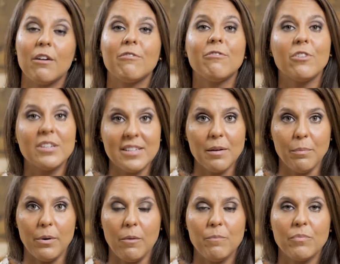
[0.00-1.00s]
For
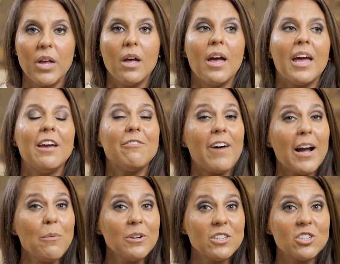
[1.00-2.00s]
example, if
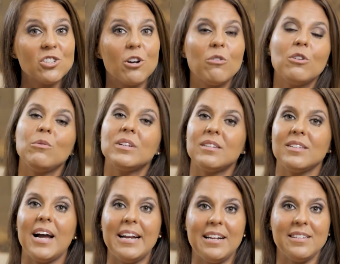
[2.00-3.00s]
I were to show you a
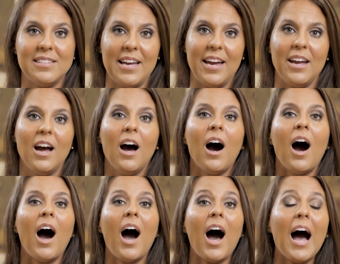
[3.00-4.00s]
design and say,
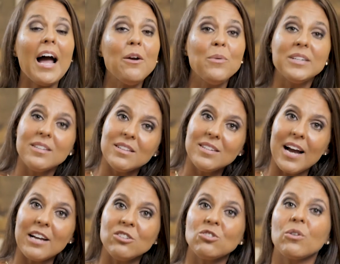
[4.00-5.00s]
"I went to the
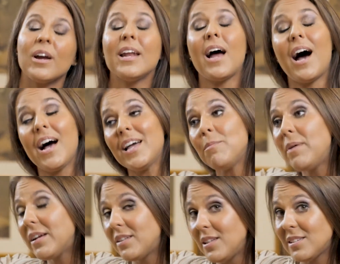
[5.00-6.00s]
tile store and I
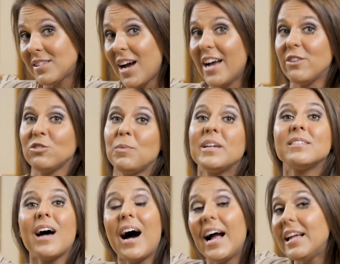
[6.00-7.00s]
picked these tiles because
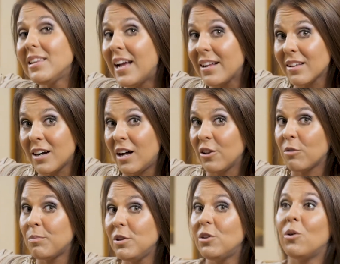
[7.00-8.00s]
I like the color
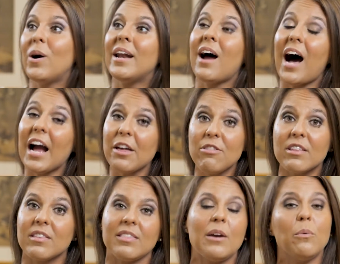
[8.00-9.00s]
blue and I think
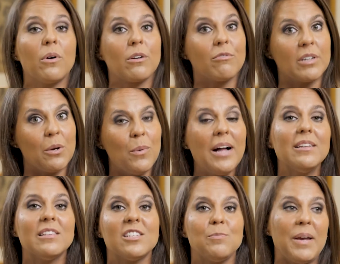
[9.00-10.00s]
that they work really well
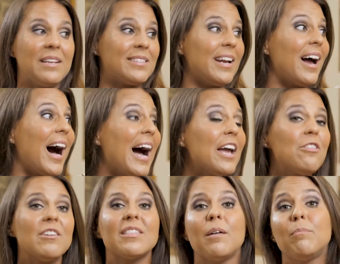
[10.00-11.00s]
in the space and I
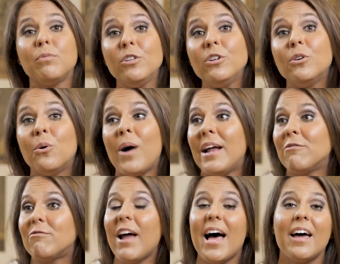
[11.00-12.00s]
think that blue
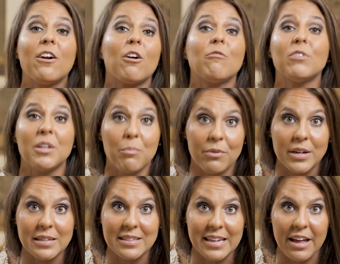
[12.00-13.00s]
and red are really
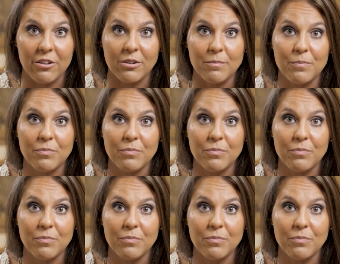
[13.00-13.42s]
pretty together."